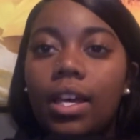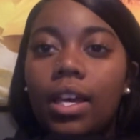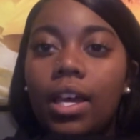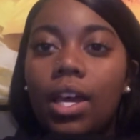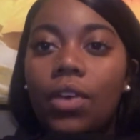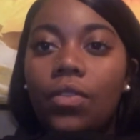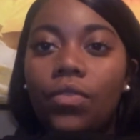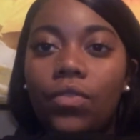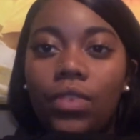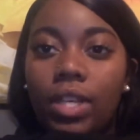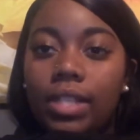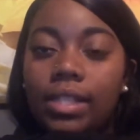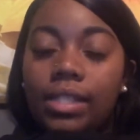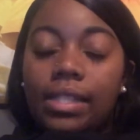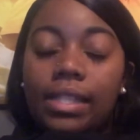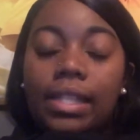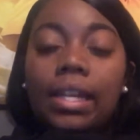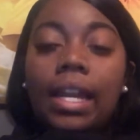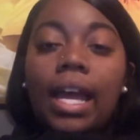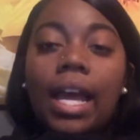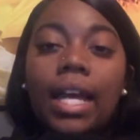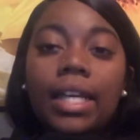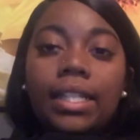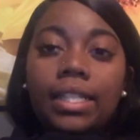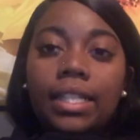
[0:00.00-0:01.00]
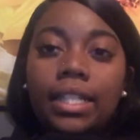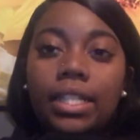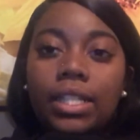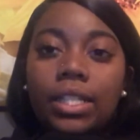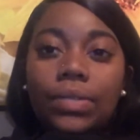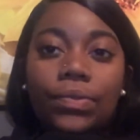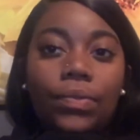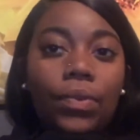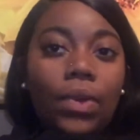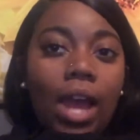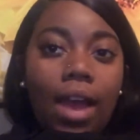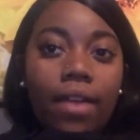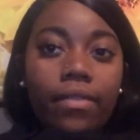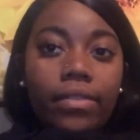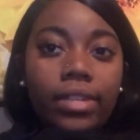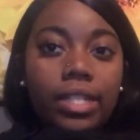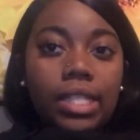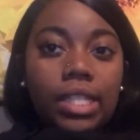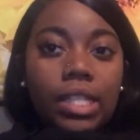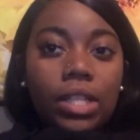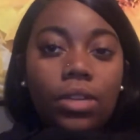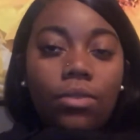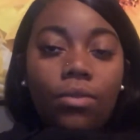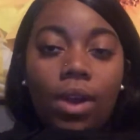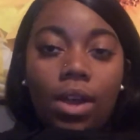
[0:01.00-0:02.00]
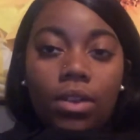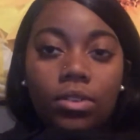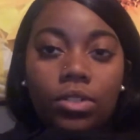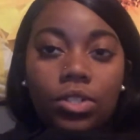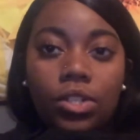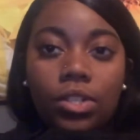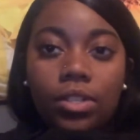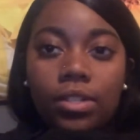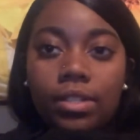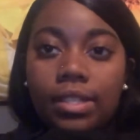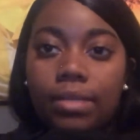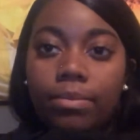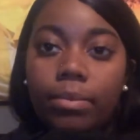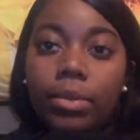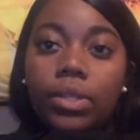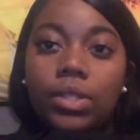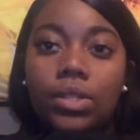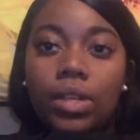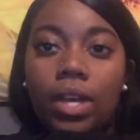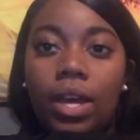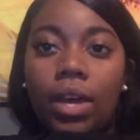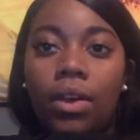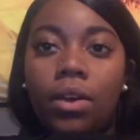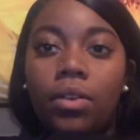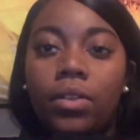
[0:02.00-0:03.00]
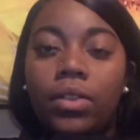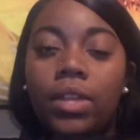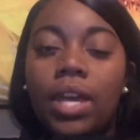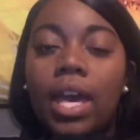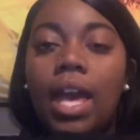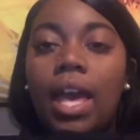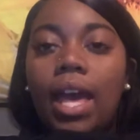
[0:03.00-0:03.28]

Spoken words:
events and ideas for advocacy around children's mental health,